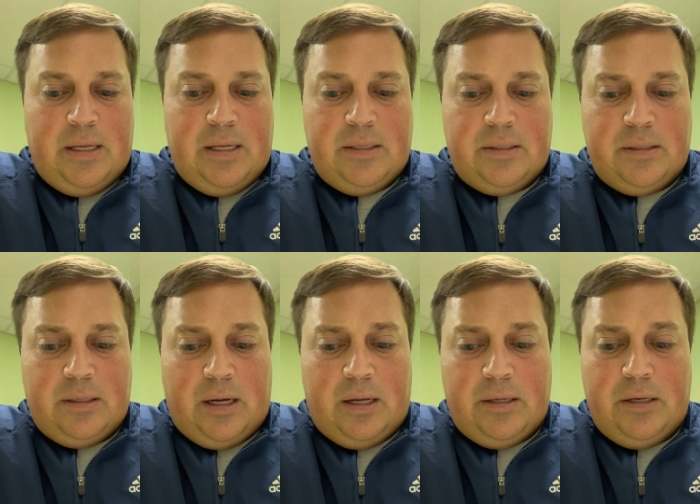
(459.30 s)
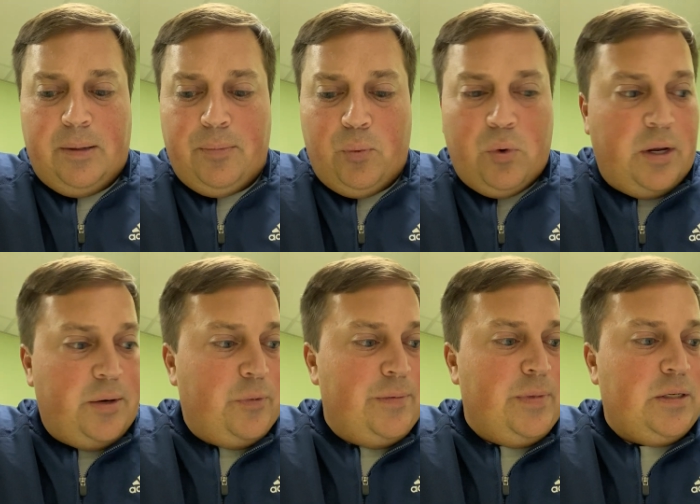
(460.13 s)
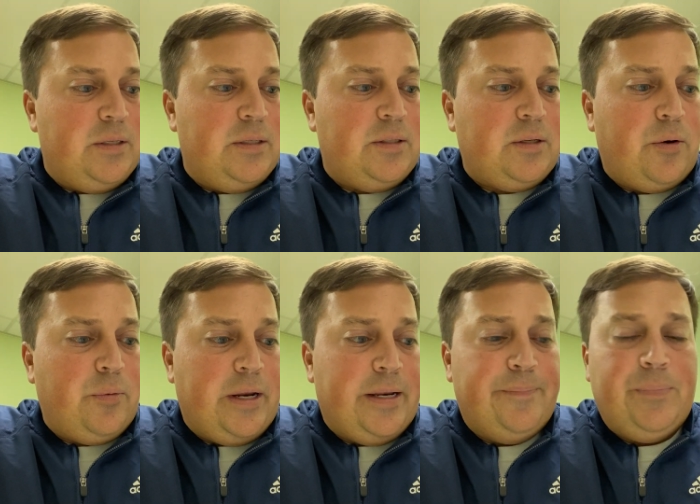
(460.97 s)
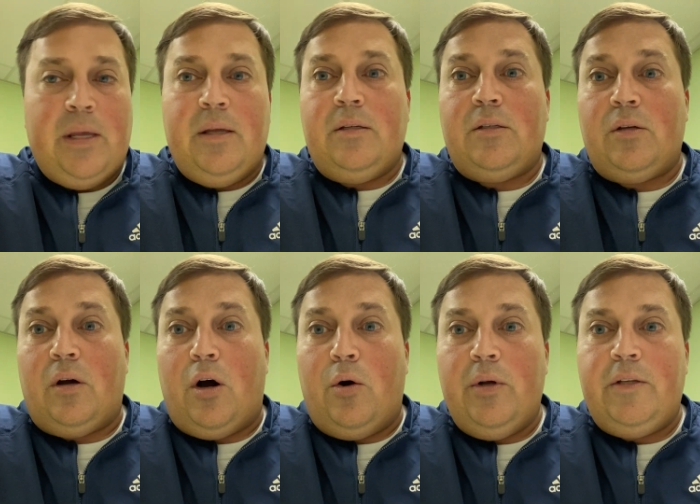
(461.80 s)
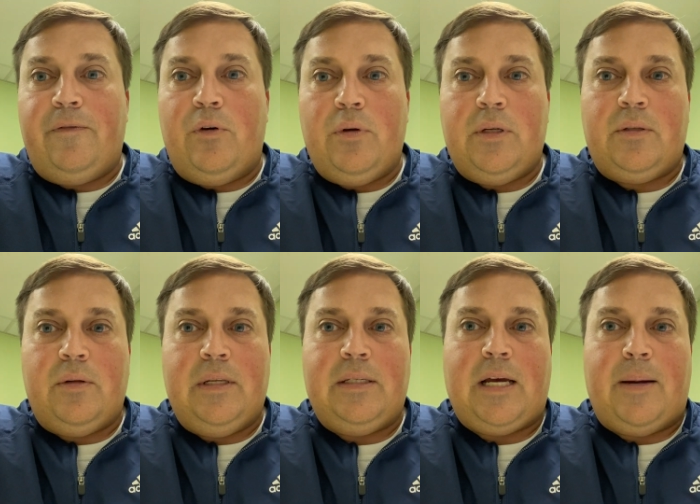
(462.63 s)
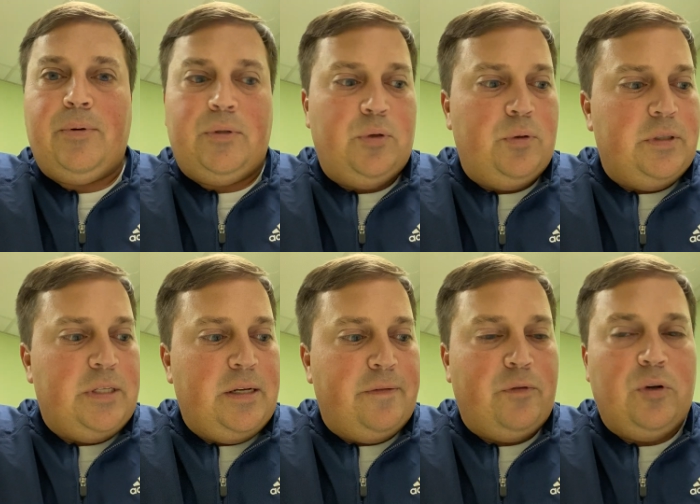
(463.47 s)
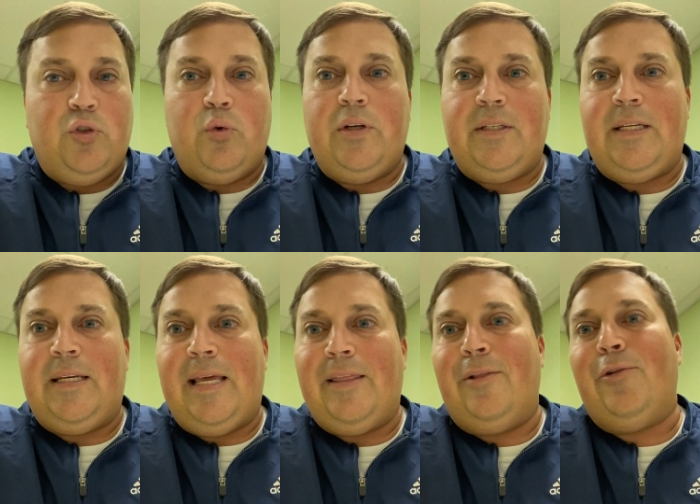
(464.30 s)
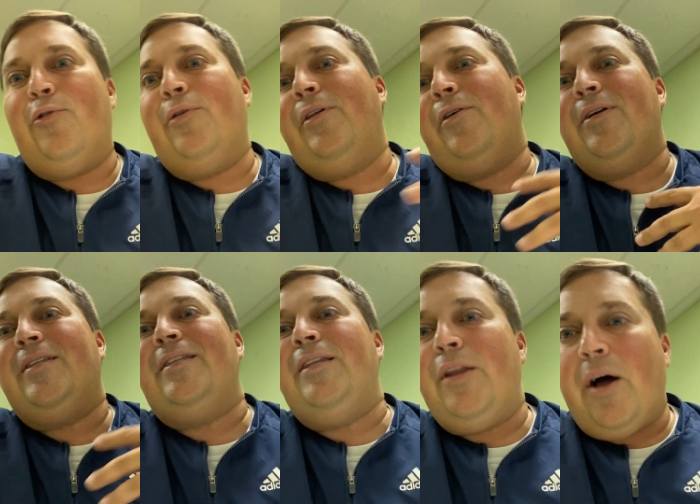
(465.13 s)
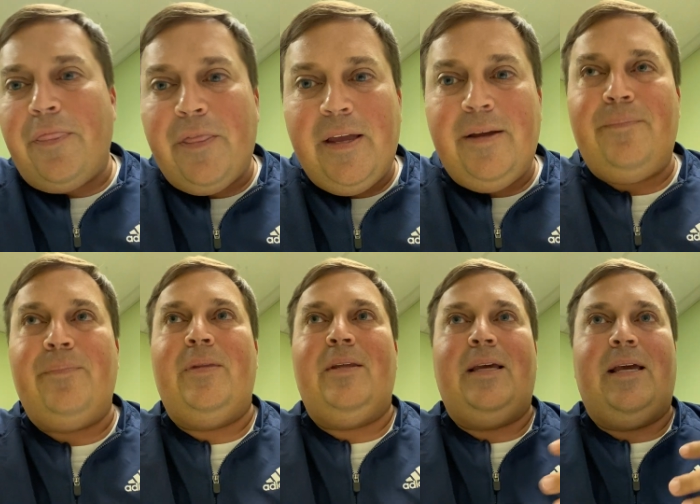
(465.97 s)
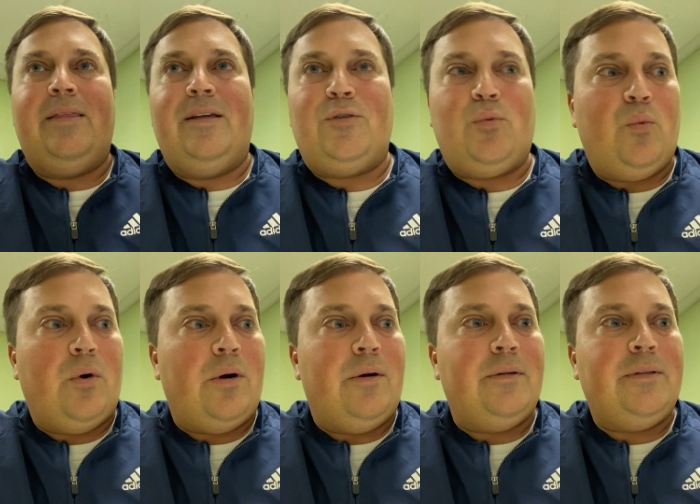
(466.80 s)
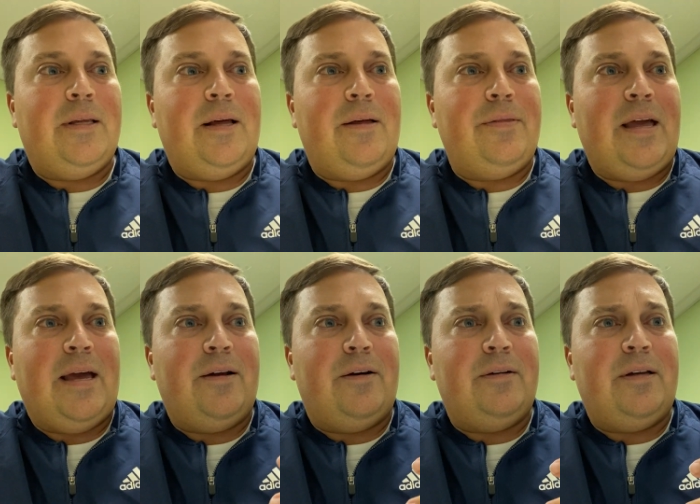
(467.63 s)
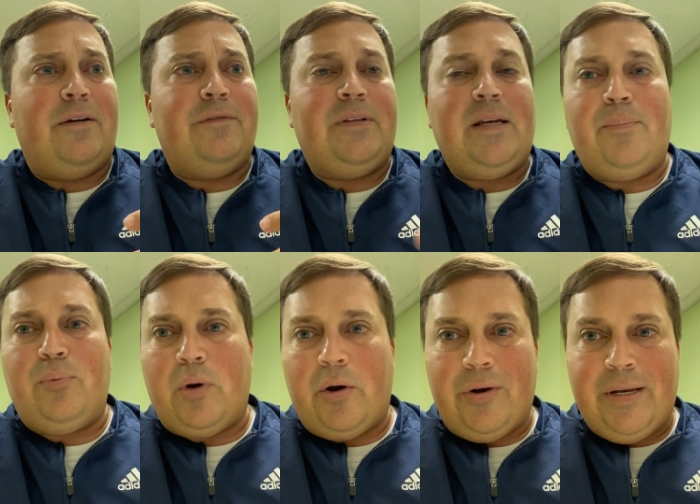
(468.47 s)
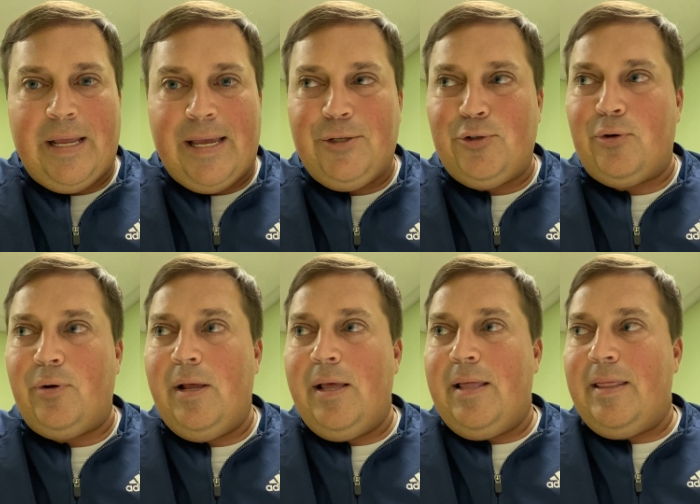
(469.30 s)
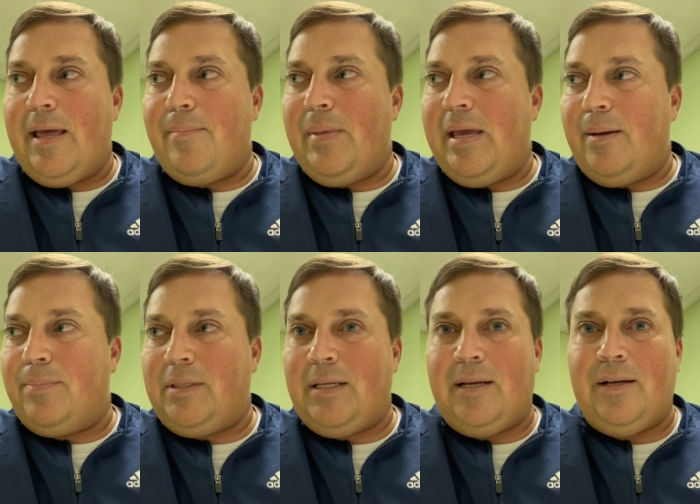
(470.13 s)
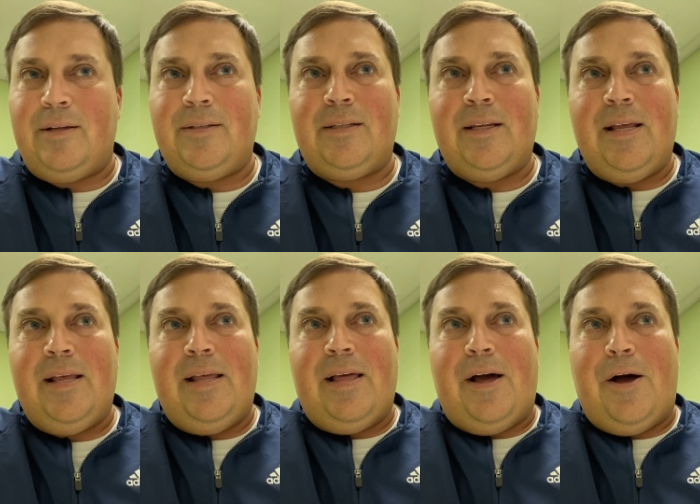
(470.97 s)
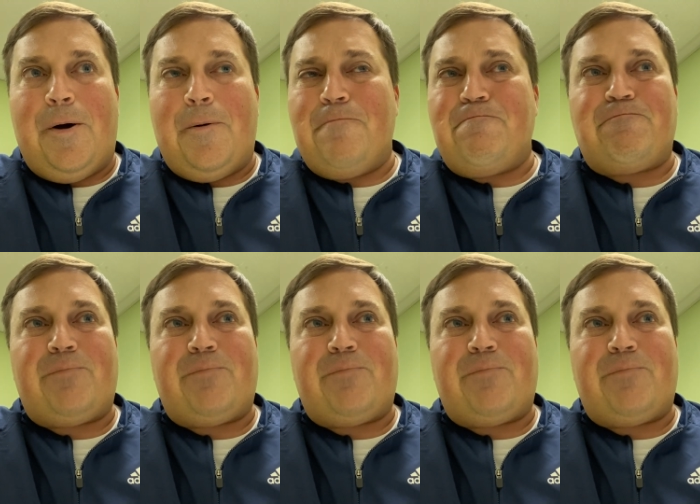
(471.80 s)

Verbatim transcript: is number one, and we mentioned this already, is to always focus on this opportunity of rejoicing in the Lord. There is nothing in this world that uh, of temporary nature that may upset us. Um,